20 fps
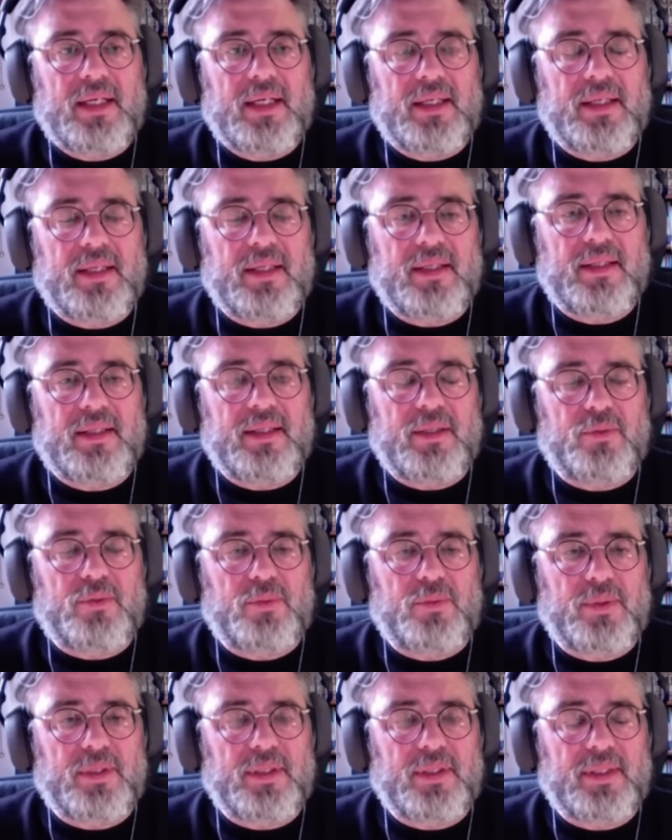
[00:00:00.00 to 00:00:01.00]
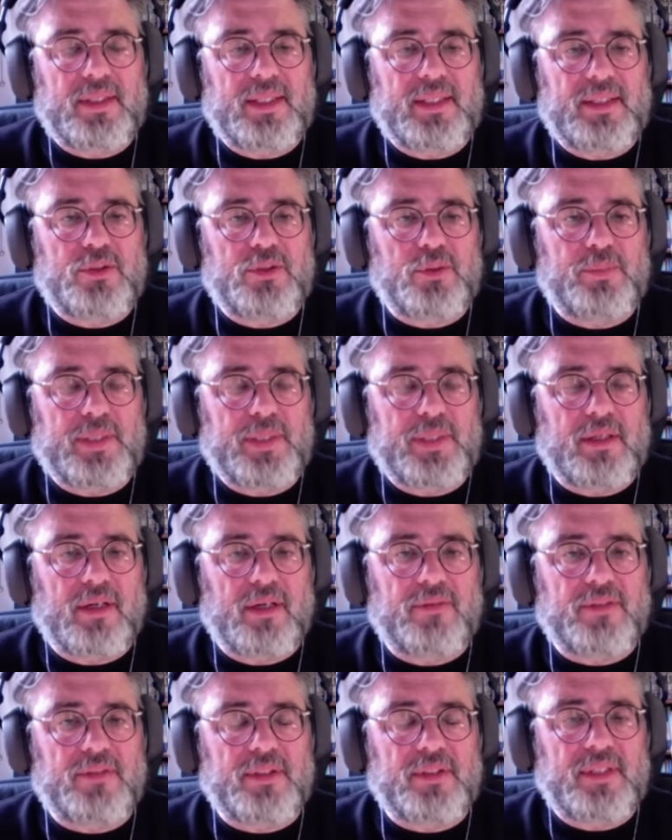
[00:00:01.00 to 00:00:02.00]
uh, that were yet to be
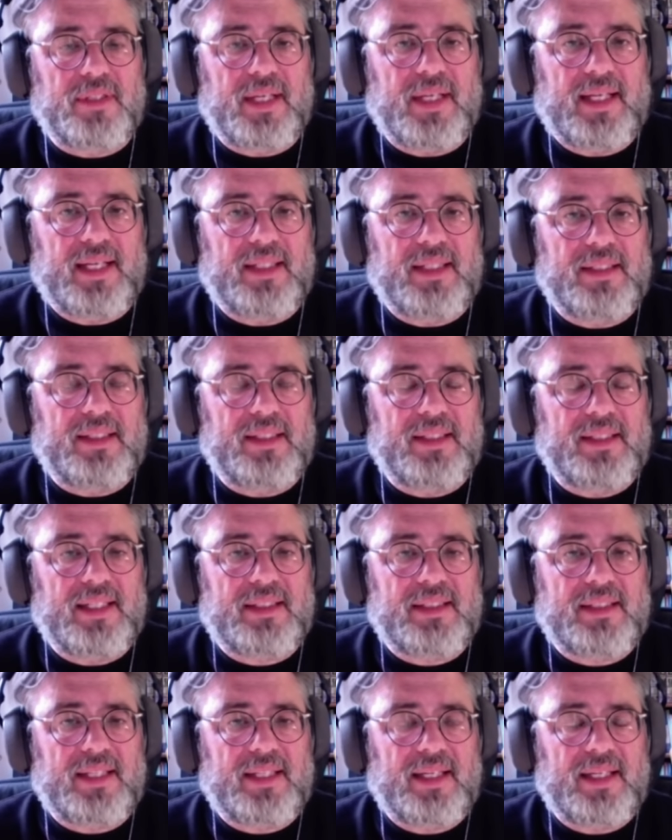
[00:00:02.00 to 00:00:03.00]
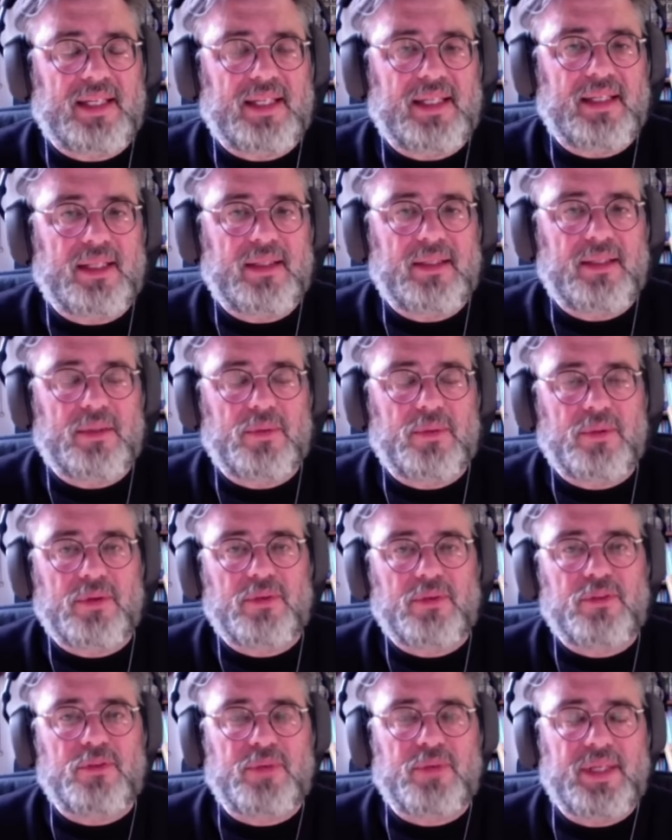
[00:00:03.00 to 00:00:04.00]
covered and the next day there
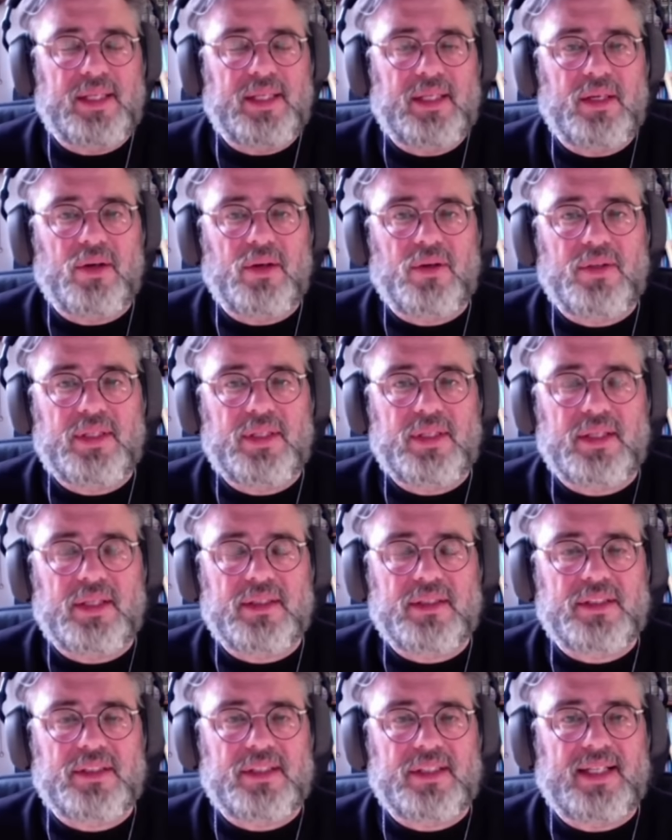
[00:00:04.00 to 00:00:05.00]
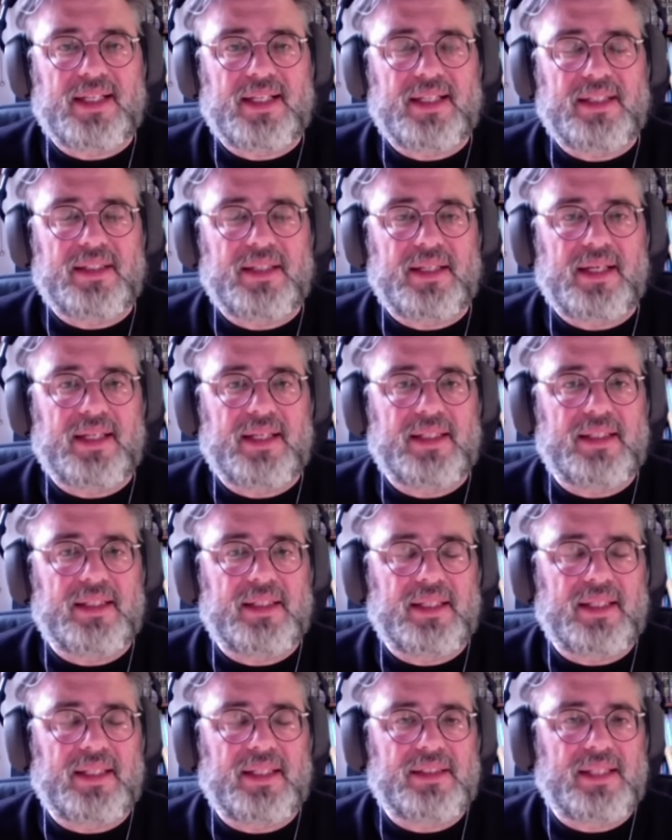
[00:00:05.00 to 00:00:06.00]
were three on the other side
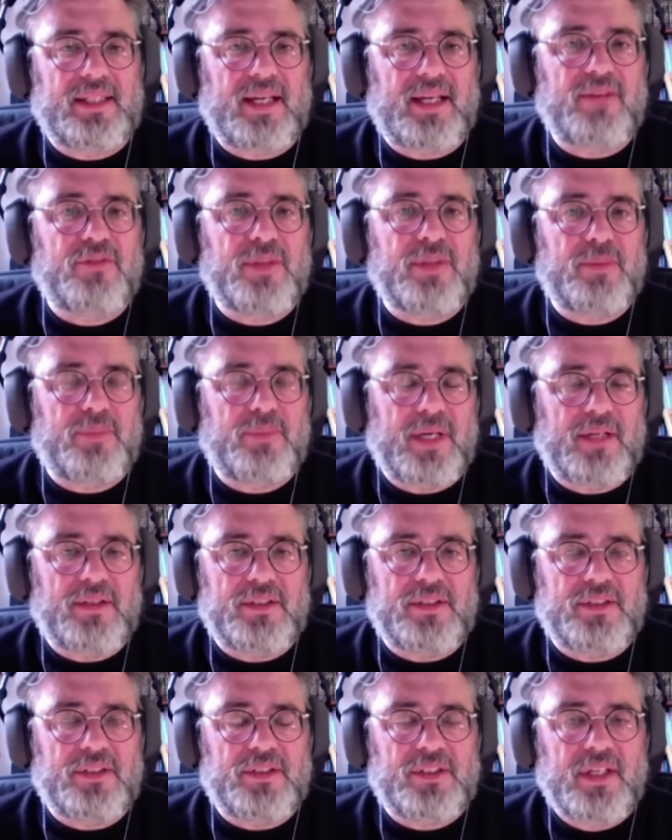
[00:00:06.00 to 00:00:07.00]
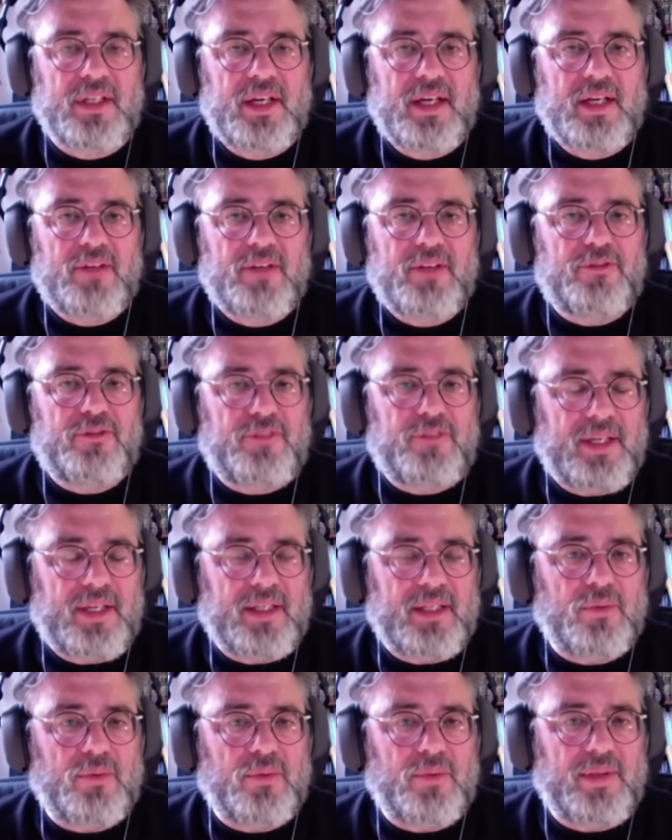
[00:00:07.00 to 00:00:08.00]
and it's every parent's
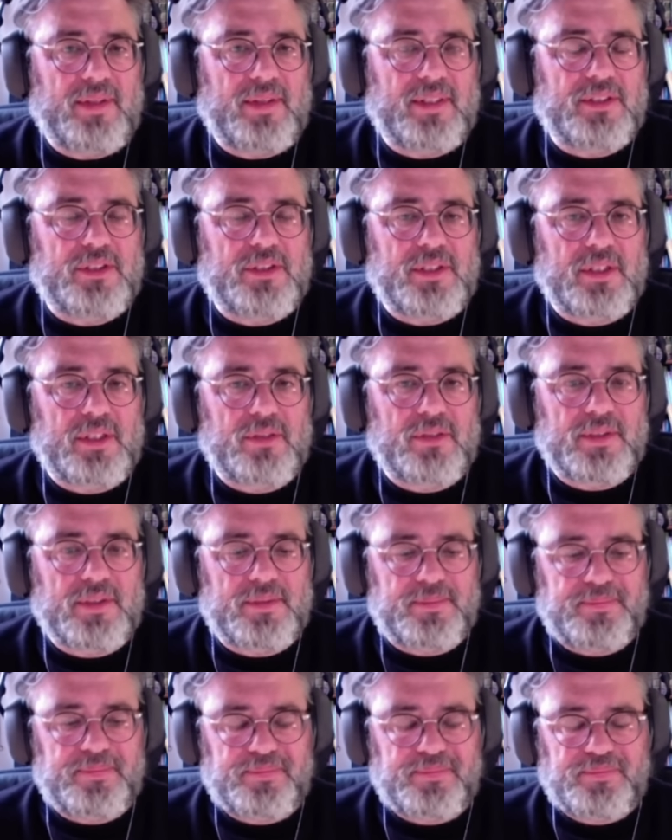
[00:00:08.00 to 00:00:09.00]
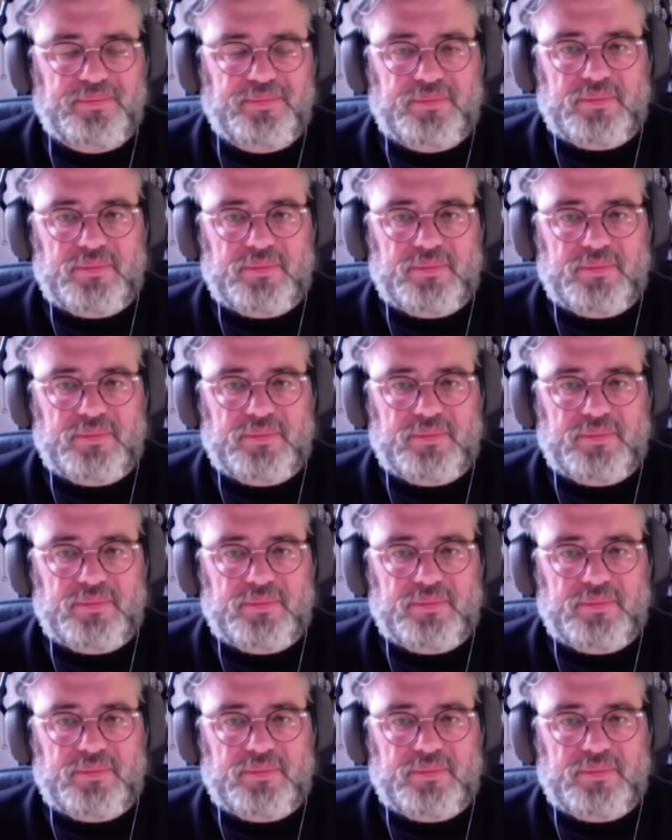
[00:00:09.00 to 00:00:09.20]
fear when their children